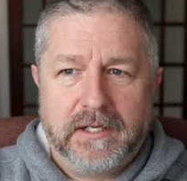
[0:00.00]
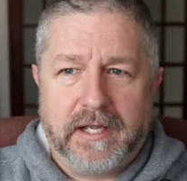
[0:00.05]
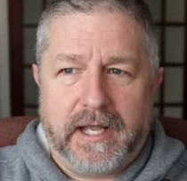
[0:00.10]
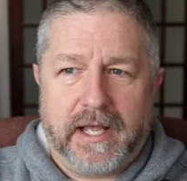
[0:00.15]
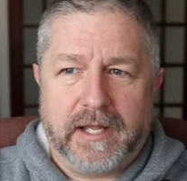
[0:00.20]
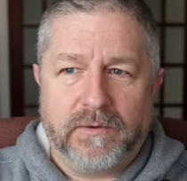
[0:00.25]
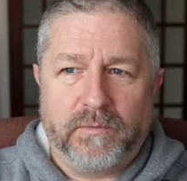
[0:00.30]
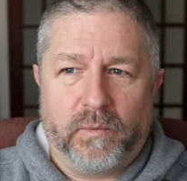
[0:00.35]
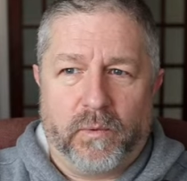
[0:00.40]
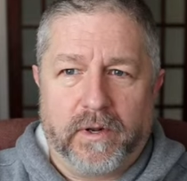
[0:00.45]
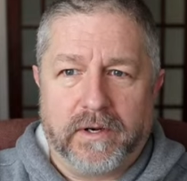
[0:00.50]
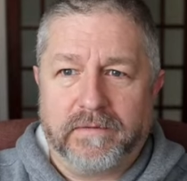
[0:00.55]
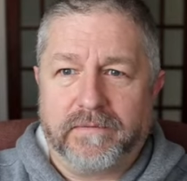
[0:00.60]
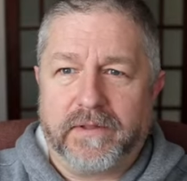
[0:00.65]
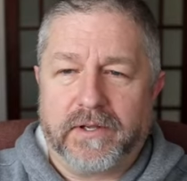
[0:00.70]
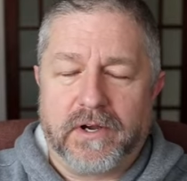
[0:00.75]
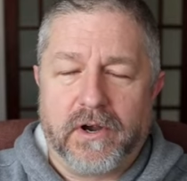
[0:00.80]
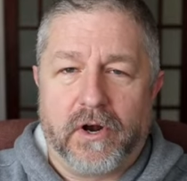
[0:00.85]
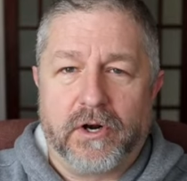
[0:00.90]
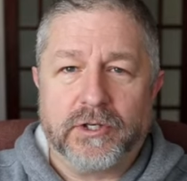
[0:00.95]
and one of the
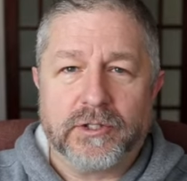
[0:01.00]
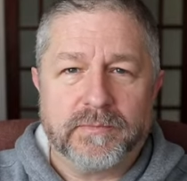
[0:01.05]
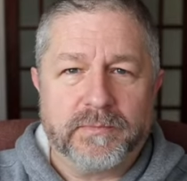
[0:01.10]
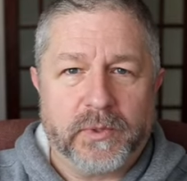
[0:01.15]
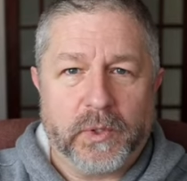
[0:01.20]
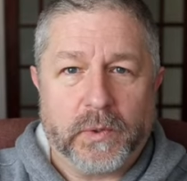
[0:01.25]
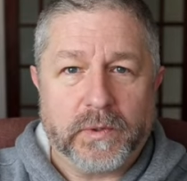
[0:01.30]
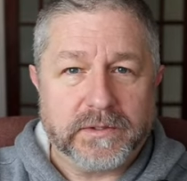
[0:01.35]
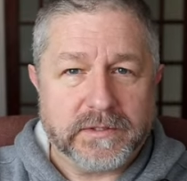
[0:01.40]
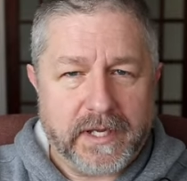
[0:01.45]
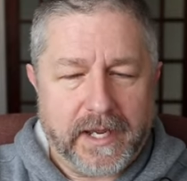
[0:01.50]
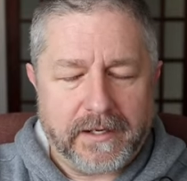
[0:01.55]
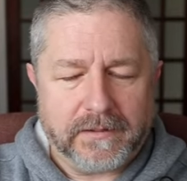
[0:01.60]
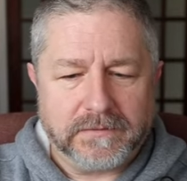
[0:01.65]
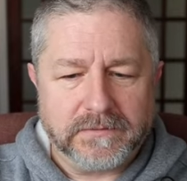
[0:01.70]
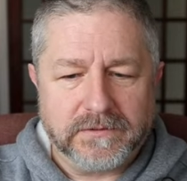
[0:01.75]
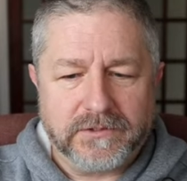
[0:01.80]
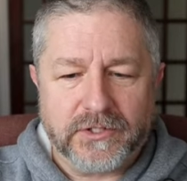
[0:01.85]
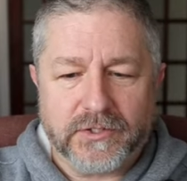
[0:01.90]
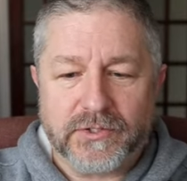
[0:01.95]
cars broke
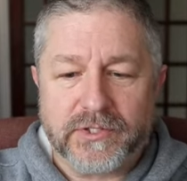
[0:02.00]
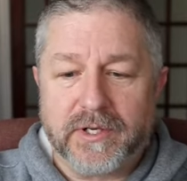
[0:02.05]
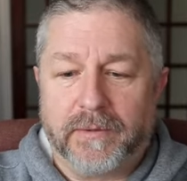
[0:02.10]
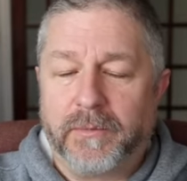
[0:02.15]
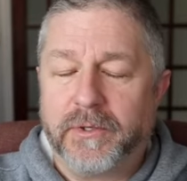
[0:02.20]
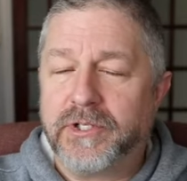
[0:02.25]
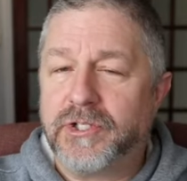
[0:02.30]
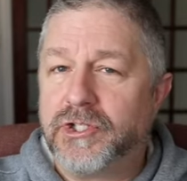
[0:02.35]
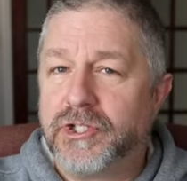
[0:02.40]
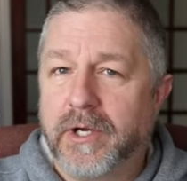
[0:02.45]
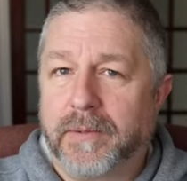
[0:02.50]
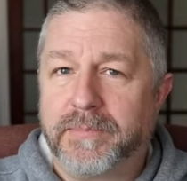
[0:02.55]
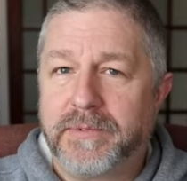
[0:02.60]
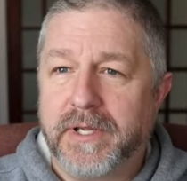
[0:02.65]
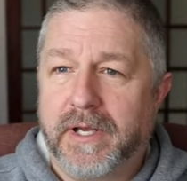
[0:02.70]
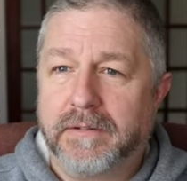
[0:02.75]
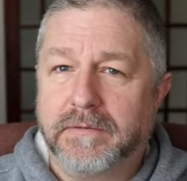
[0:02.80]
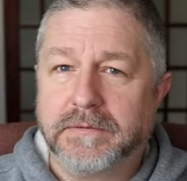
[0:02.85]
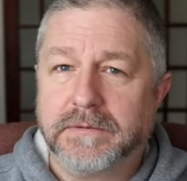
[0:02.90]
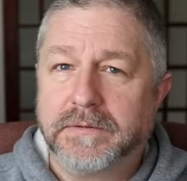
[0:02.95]
down, so someone jumped
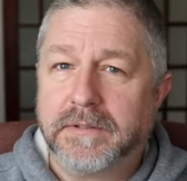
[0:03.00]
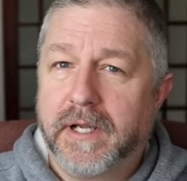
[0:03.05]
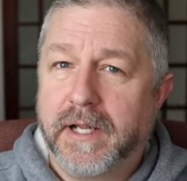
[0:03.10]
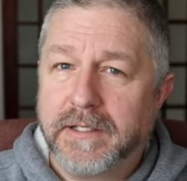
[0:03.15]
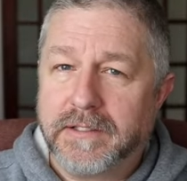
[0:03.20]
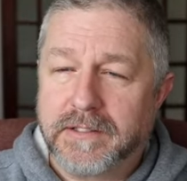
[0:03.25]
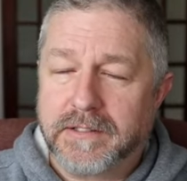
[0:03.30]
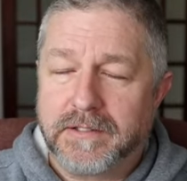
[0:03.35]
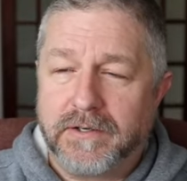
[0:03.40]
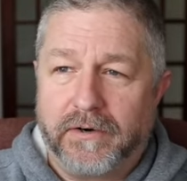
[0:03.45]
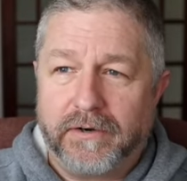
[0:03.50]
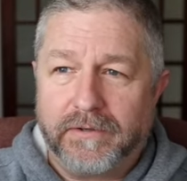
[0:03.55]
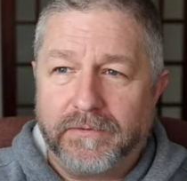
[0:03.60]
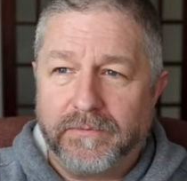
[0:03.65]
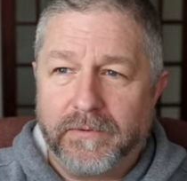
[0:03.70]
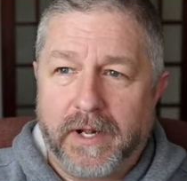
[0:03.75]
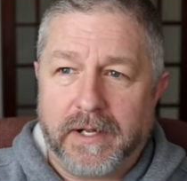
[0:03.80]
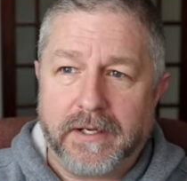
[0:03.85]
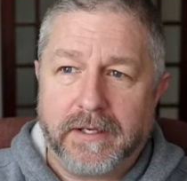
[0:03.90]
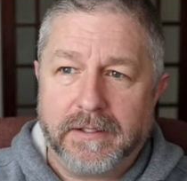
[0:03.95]
out and started
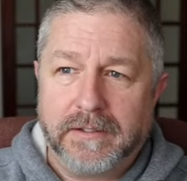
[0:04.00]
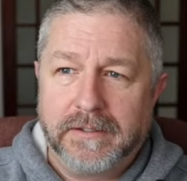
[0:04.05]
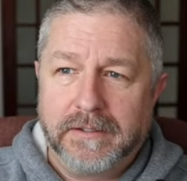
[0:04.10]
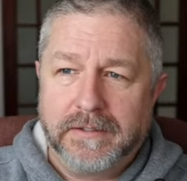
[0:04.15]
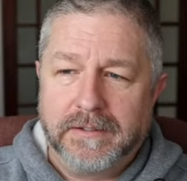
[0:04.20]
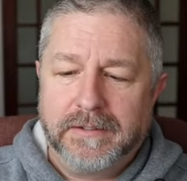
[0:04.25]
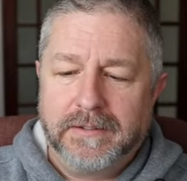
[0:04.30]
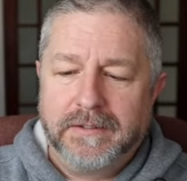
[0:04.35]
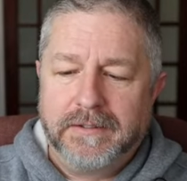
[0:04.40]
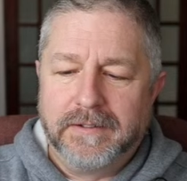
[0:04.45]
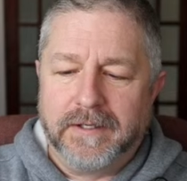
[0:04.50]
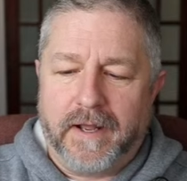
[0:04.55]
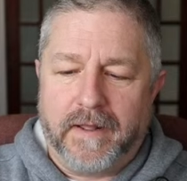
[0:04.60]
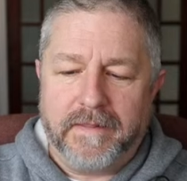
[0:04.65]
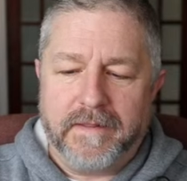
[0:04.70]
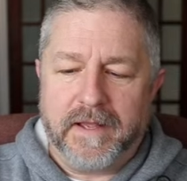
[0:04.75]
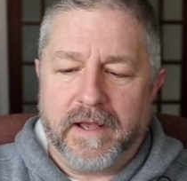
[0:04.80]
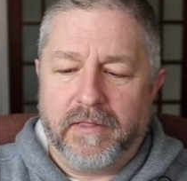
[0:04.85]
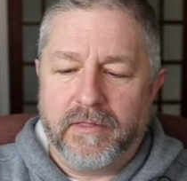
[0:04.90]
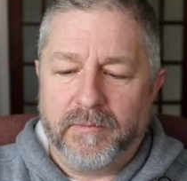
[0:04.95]
running, and
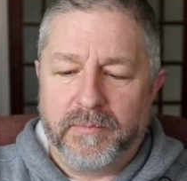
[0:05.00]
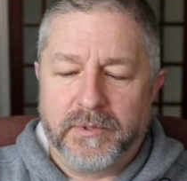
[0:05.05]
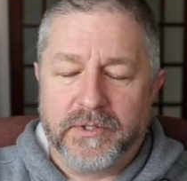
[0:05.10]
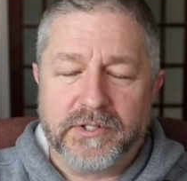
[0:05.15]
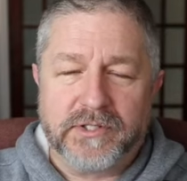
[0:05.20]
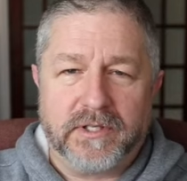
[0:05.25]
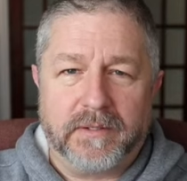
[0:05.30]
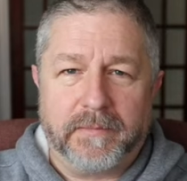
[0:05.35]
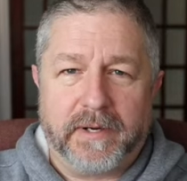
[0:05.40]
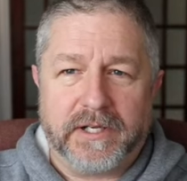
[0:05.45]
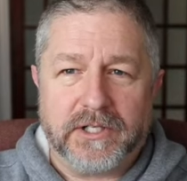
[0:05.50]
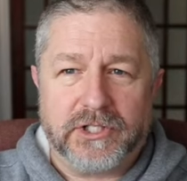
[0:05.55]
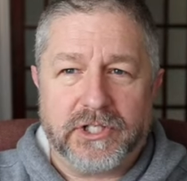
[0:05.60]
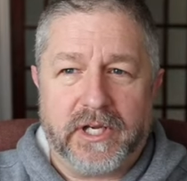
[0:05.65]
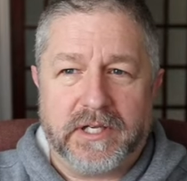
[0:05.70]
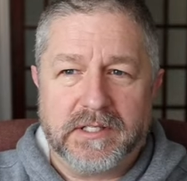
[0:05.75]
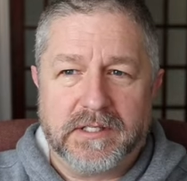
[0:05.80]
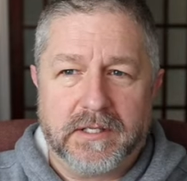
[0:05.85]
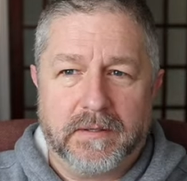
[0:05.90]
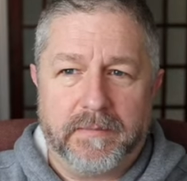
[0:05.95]
the other person might
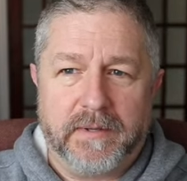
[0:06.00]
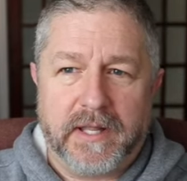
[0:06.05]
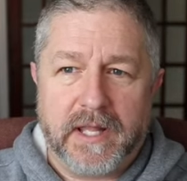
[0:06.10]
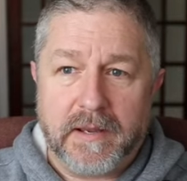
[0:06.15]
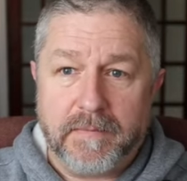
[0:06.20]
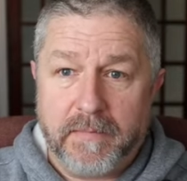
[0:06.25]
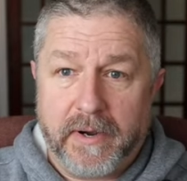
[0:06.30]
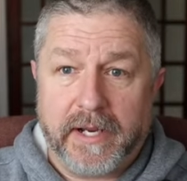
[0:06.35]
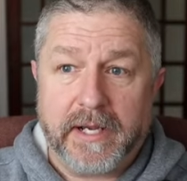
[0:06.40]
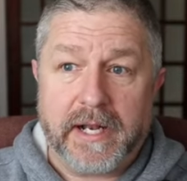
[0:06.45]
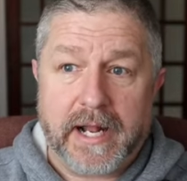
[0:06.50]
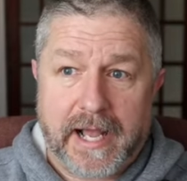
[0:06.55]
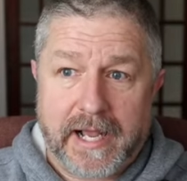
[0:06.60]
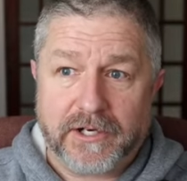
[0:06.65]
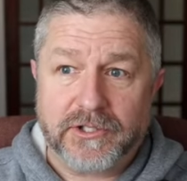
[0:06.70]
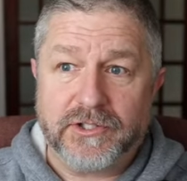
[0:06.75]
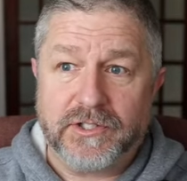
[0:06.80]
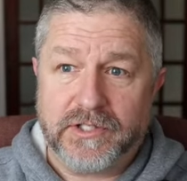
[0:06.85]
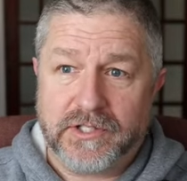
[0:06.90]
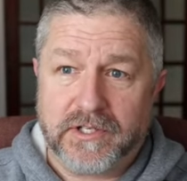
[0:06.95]
chase them, and they might
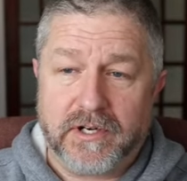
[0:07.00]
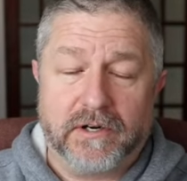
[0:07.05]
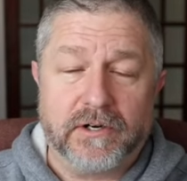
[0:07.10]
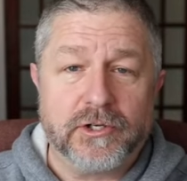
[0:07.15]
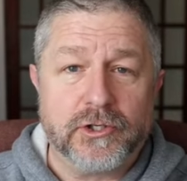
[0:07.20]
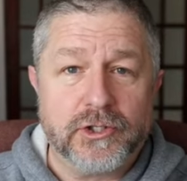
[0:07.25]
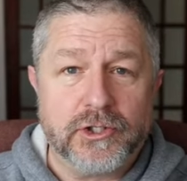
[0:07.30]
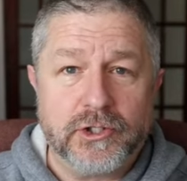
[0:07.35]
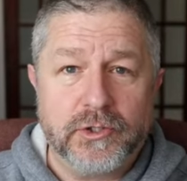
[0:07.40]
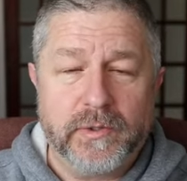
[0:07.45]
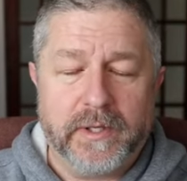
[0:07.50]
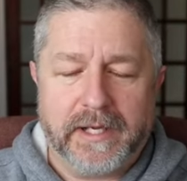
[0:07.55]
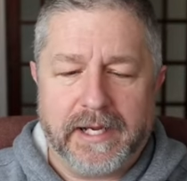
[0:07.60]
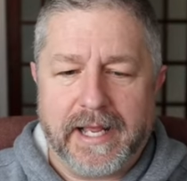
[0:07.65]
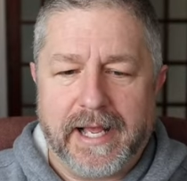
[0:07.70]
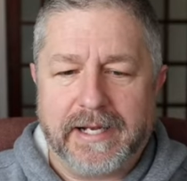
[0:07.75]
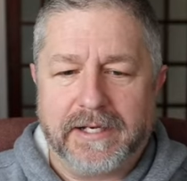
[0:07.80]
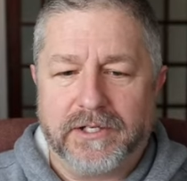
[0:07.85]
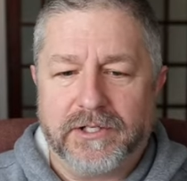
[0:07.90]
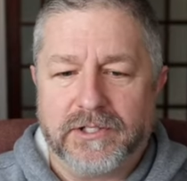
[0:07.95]
actually start shooting
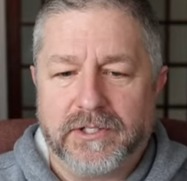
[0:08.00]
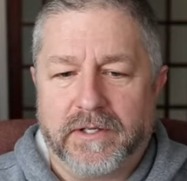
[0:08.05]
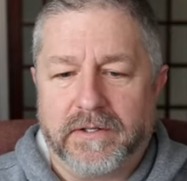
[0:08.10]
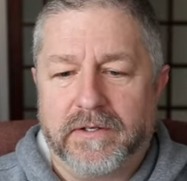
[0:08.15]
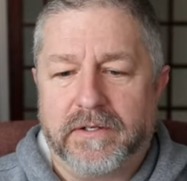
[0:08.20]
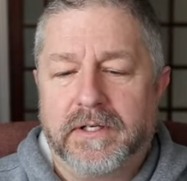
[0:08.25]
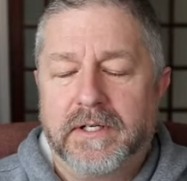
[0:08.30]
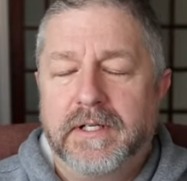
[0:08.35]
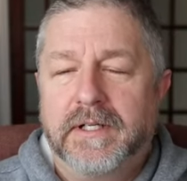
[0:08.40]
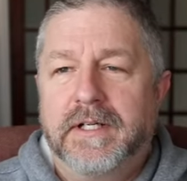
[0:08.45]
at each other.